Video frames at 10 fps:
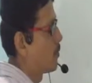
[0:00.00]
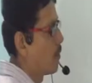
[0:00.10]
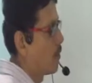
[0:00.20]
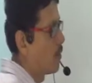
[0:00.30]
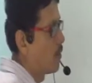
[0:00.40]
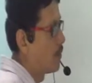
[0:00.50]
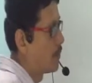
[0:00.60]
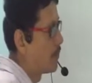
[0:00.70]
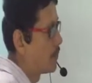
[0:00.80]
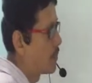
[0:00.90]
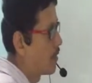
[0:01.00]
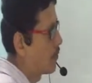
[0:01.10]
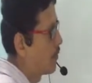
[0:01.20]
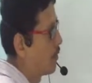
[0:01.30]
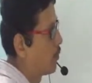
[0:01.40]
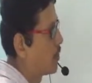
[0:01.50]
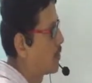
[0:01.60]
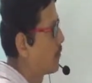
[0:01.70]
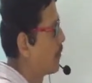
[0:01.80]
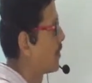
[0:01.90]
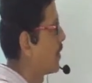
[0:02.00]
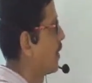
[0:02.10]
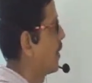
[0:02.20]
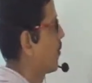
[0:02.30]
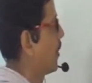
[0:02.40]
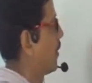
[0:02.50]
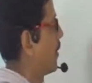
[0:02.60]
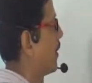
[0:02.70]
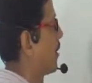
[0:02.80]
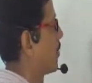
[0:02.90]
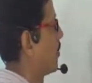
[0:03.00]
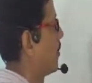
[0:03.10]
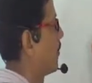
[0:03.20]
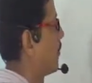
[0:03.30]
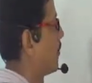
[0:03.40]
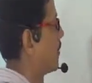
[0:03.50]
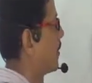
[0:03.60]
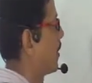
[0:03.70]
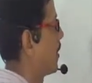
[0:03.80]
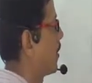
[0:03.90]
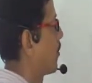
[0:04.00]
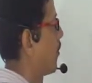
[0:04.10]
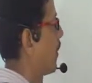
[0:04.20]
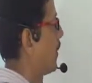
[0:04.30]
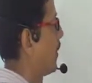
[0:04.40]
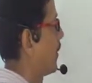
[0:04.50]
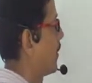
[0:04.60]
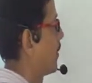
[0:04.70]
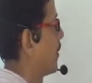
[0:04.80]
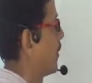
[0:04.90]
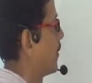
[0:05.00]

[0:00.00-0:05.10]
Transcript: So all physical quantity. What is a physical quantity actually? Physical quantity.